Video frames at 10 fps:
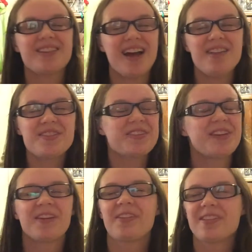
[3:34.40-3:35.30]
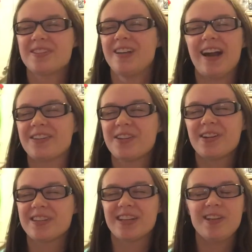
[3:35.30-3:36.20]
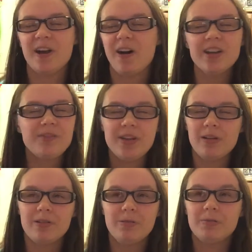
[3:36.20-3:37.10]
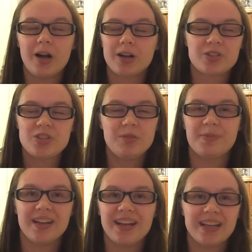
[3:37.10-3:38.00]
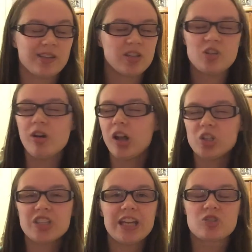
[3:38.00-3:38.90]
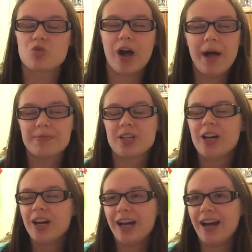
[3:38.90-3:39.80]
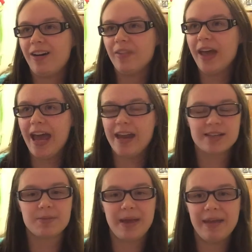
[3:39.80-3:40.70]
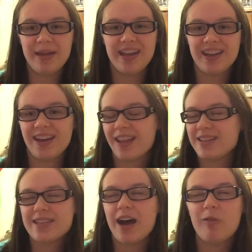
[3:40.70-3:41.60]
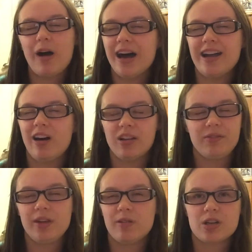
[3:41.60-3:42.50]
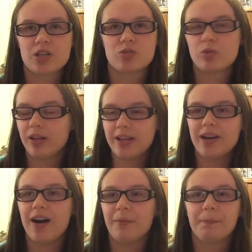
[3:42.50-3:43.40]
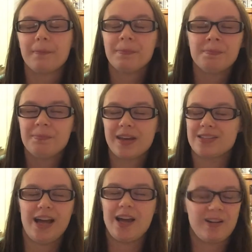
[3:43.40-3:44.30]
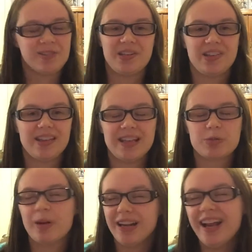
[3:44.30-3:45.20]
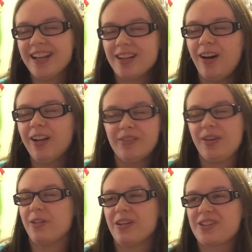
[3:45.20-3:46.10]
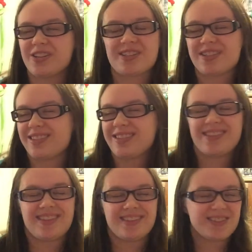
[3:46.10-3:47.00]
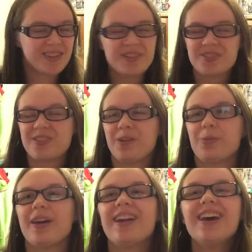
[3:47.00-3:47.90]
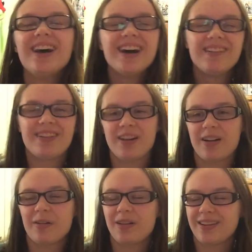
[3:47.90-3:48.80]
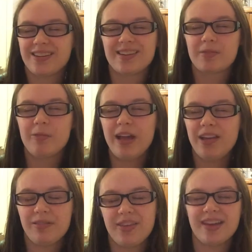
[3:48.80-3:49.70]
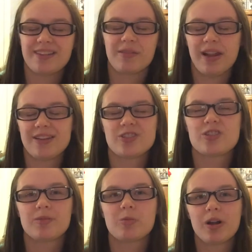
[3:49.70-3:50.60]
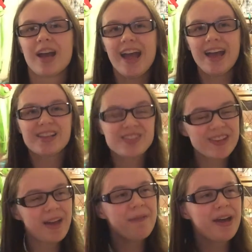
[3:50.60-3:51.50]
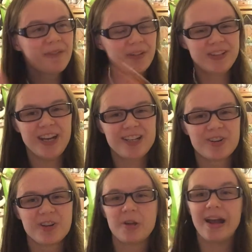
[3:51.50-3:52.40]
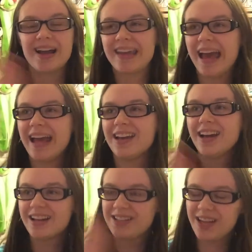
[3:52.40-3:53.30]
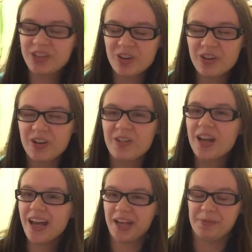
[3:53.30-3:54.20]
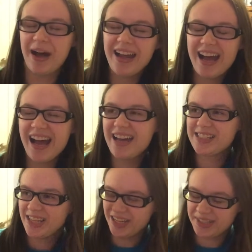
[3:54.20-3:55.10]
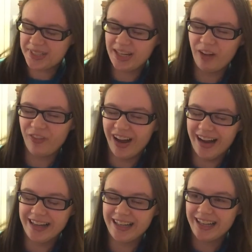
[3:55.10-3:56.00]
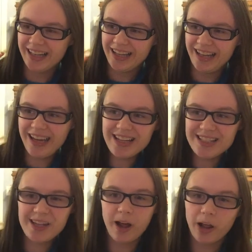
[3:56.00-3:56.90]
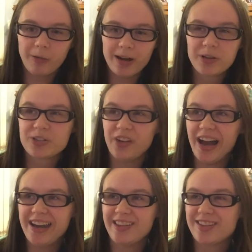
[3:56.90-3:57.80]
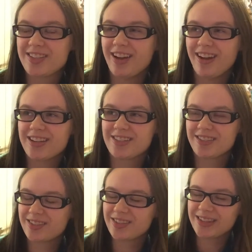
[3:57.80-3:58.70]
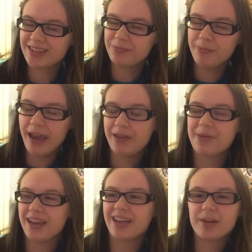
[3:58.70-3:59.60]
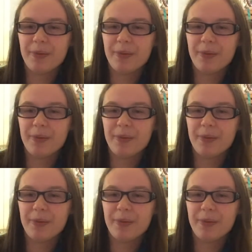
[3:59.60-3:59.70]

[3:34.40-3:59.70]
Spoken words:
I'm just sitting through this entire series, like, all of you are stupid. Like, did you all just get dropped on the head as a baby, and is that why all of you are just really dumb? Because I honestly think that's what it is. All of you are just so stupid with your the way you think relationships work, except for Teacher Dude. Again, Teacher Dude, in my eyes, is still fine. He's the only one who's fine in this series. Maybe. It